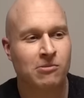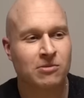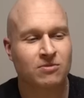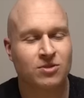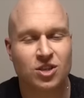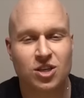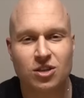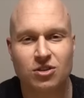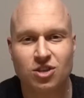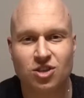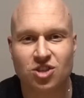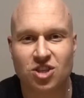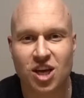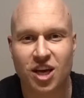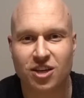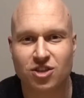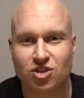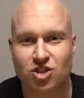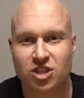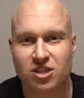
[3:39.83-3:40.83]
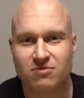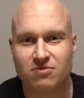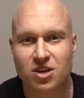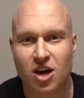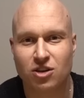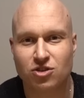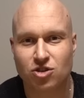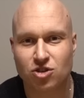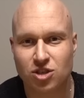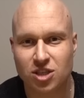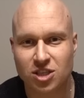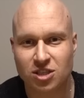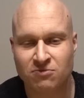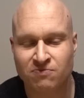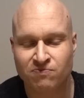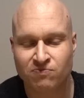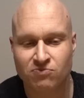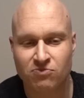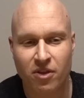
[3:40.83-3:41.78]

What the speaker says: in all these Asian countries,